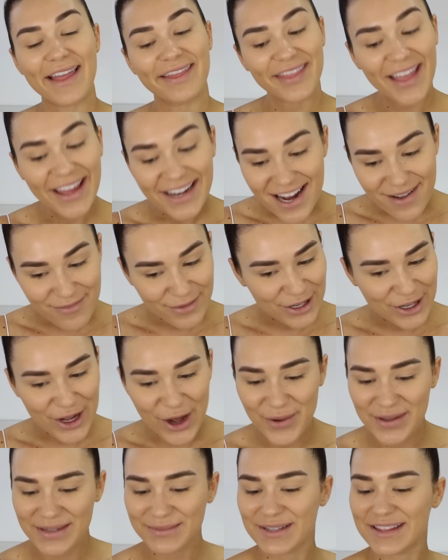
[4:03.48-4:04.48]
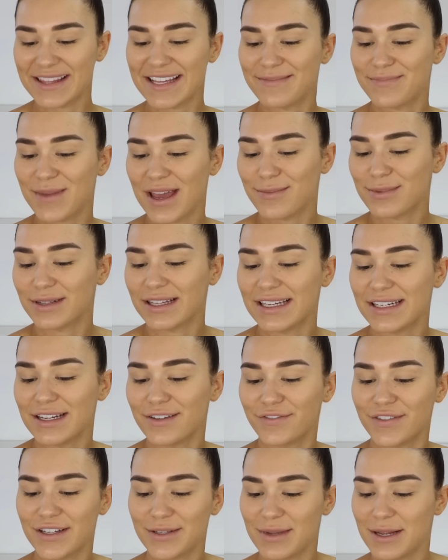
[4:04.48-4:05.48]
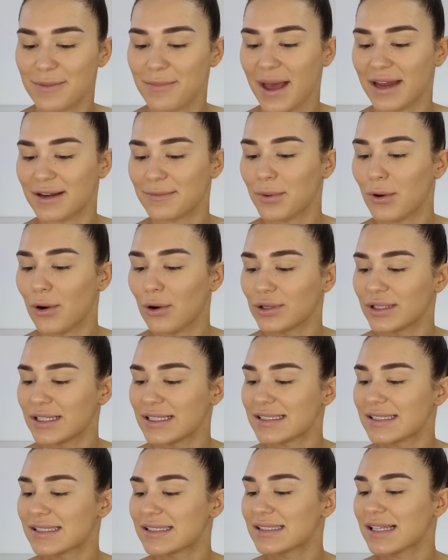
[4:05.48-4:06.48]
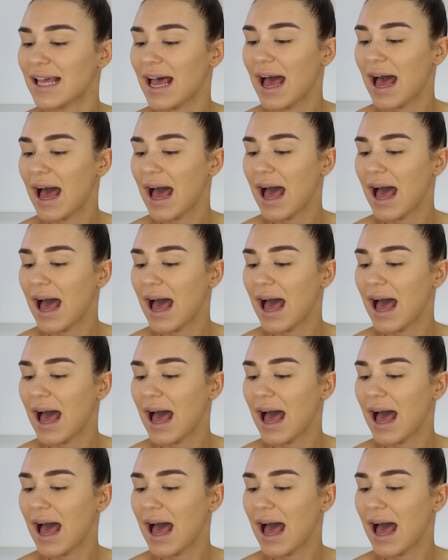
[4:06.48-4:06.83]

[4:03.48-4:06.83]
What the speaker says: And then I'm gonna go in with the Maybelline Fit Me Matte and Poreless